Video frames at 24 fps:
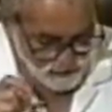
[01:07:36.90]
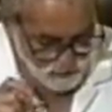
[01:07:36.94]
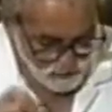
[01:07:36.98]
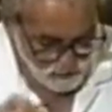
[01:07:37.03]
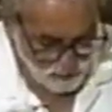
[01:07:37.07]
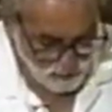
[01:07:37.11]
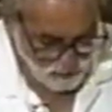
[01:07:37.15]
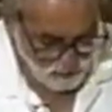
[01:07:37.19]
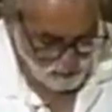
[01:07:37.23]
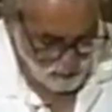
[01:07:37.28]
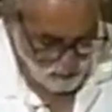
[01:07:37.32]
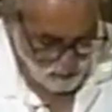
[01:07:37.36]
to
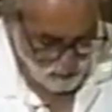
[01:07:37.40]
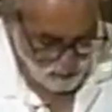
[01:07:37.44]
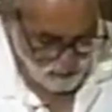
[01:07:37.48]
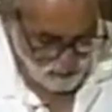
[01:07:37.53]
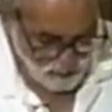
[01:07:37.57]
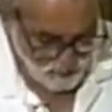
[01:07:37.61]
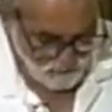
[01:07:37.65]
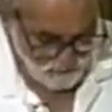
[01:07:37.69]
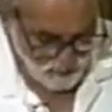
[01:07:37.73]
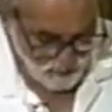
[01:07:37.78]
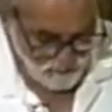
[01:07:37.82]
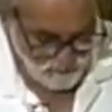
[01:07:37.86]
rule
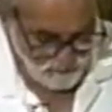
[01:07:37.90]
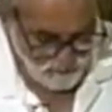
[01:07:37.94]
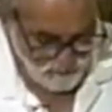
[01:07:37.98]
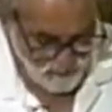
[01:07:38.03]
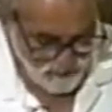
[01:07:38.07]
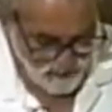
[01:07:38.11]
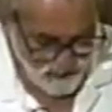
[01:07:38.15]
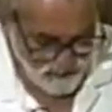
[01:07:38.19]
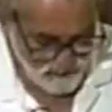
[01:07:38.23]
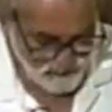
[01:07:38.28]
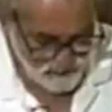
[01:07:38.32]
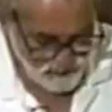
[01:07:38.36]

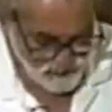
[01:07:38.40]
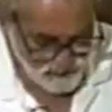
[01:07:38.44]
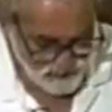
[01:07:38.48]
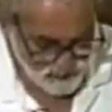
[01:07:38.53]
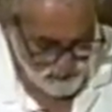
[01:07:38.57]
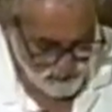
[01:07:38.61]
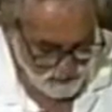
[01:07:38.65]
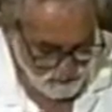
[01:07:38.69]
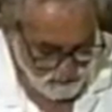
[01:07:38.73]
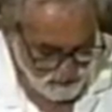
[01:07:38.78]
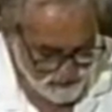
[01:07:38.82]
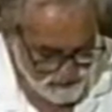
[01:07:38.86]
over
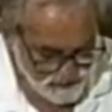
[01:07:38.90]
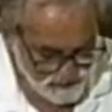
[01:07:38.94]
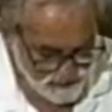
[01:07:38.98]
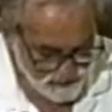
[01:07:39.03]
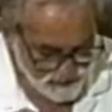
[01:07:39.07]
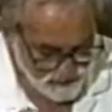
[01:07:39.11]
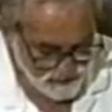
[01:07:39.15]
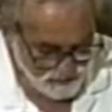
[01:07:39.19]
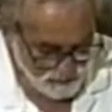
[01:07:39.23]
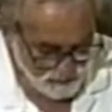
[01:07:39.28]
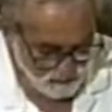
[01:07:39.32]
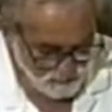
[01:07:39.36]
others who must
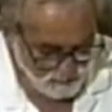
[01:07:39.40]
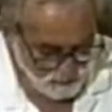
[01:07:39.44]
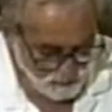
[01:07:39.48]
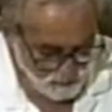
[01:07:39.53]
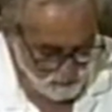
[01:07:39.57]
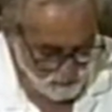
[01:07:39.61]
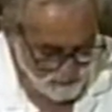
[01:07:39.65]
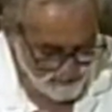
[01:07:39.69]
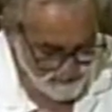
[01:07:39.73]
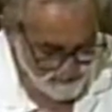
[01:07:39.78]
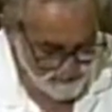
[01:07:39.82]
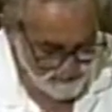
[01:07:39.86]

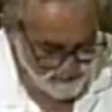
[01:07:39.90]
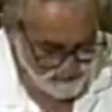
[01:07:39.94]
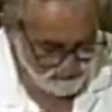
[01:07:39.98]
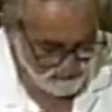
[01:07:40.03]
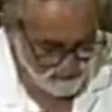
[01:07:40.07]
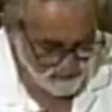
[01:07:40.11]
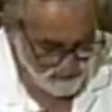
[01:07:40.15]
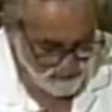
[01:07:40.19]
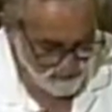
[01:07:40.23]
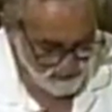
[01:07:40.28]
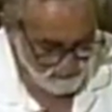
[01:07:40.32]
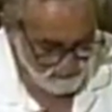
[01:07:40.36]
distribute what is
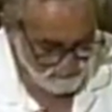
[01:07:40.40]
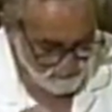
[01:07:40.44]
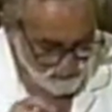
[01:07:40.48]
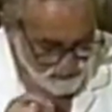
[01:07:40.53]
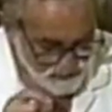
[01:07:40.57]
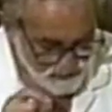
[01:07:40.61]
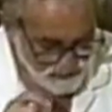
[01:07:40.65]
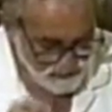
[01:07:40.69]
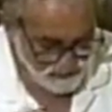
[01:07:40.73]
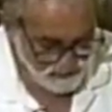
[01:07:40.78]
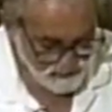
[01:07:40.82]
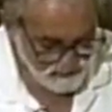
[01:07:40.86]
fitting
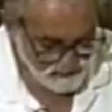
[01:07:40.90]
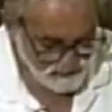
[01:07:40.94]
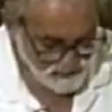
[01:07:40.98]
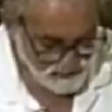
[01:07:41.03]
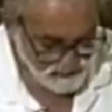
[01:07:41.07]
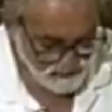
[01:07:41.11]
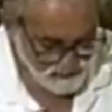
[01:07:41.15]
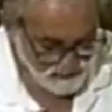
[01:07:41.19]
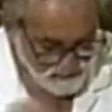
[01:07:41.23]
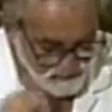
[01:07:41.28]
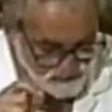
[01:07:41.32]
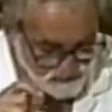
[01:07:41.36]
first to
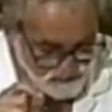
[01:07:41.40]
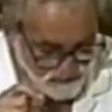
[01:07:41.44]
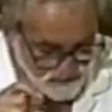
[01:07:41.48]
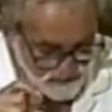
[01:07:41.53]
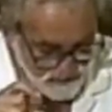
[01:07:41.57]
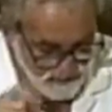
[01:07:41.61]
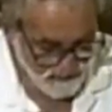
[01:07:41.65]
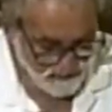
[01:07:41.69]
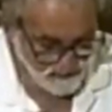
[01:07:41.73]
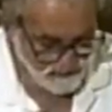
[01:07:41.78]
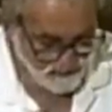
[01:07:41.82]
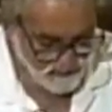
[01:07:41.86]
themselves
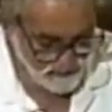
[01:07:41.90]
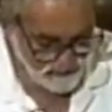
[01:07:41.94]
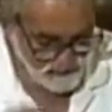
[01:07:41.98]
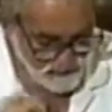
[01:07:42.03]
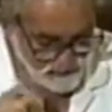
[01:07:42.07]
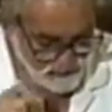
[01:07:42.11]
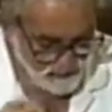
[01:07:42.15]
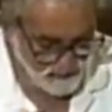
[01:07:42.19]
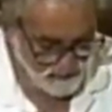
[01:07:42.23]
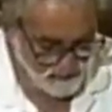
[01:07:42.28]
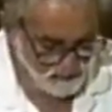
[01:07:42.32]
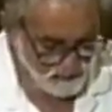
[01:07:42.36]
and then
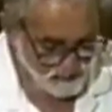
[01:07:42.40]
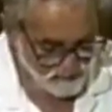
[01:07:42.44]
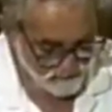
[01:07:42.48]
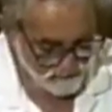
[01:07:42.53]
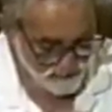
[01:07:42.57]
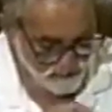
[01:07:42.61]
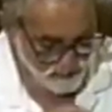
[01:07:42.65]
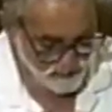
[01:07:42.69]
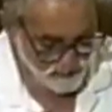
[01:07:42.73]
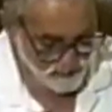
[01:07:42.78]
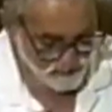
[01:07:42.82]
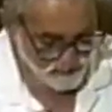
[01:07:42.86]
to their
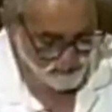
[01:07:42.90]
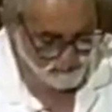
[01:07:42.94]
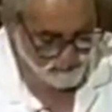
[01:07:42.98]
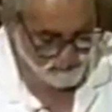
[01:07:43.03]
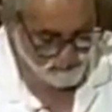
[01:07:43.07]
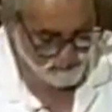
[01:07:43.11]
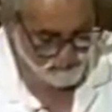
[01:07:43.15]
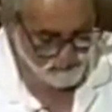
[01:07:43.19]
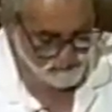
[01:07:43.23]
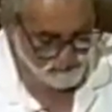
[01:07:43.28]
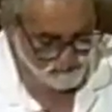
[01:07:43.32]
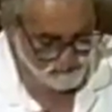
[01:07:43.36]

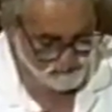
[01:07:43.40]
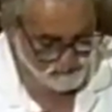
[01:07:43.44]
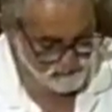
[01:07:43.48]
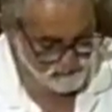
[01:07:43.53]
inferiors.